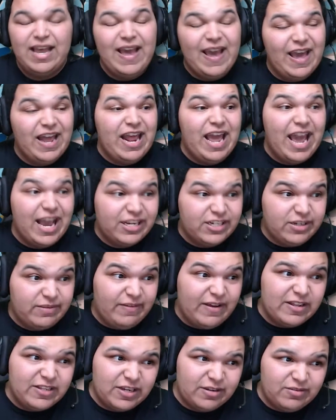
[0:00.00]
And I actually
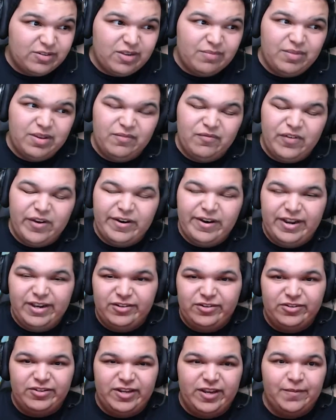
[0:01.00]
found out something very
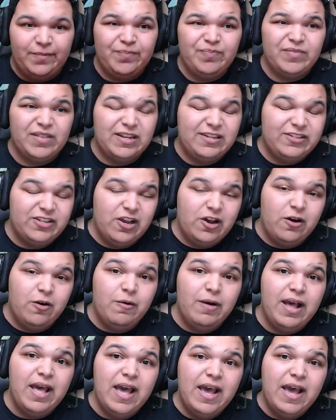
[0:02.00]
interesting. So,